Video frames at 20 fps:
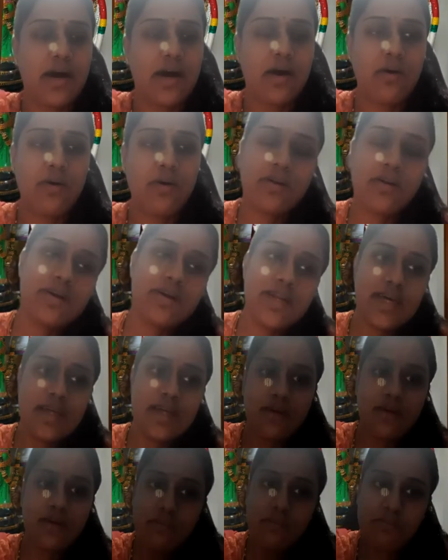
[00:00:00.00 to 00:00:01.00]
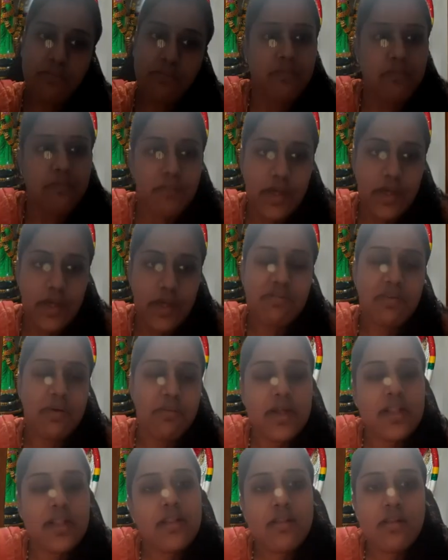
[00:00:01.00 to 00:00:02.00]
already the
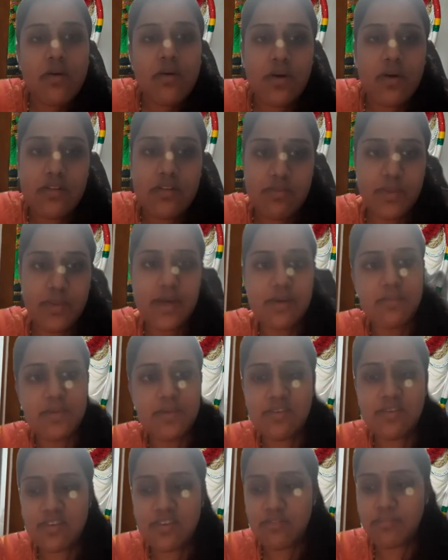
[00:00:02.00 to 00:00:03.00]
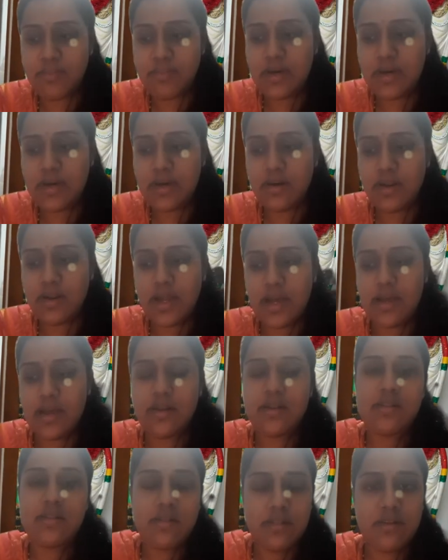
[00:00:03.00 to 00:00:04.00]
everyone calls me a mischief maker,
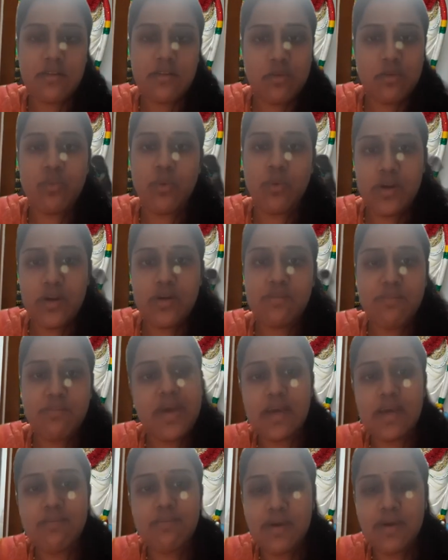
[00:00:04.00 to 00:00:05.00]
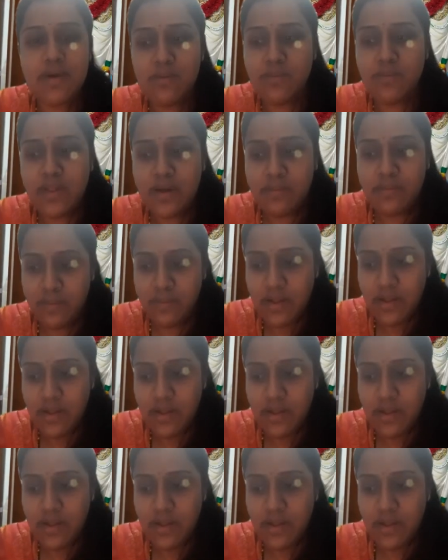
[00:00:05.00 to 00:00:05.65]
and this is what you're making me do now.